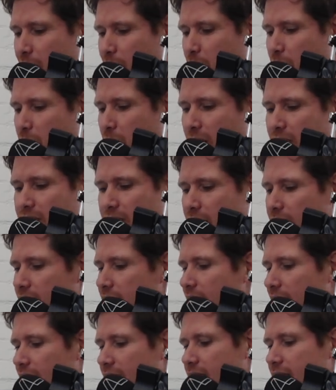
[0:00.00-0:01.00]
Because other
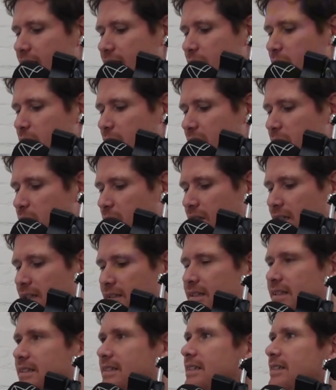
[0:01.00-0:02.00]
than that, I think it's
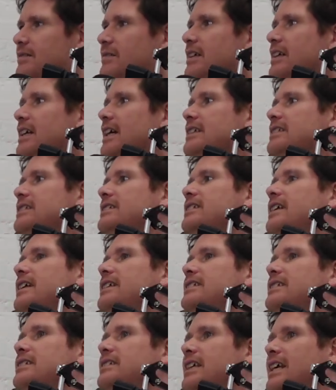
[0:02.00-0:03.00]
pointless. As you say,
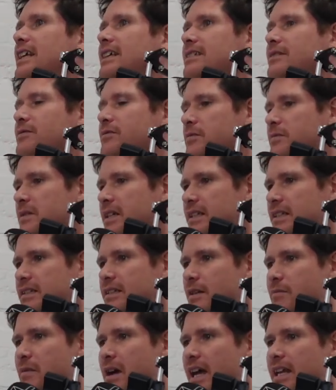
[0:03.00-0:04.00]
it's a skeleton from another
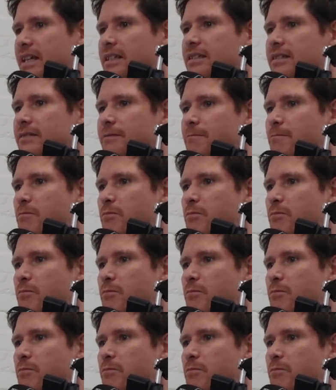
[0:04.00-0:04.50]
time, and